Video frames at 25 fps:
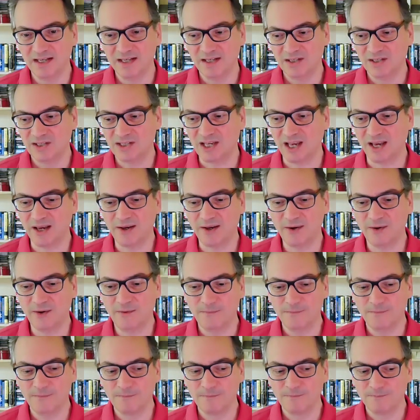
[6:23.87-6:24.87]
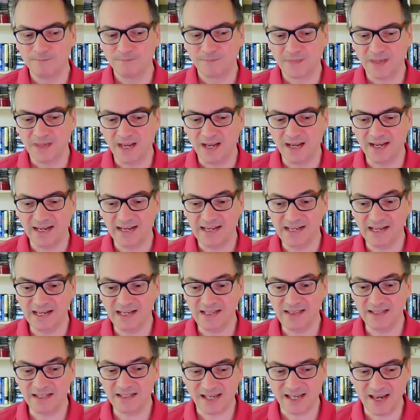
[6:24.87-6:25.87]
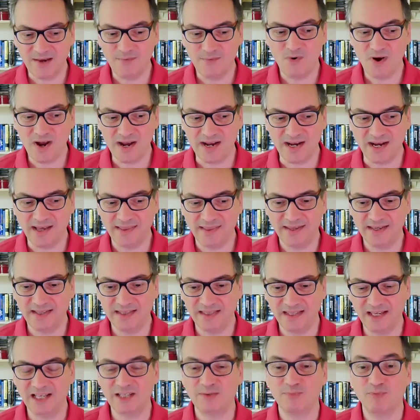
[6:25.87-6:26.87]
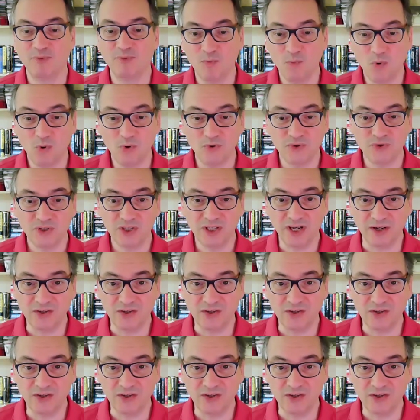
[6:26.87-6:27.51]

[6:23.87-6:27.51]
So in the same way, I think the ISPA Awards,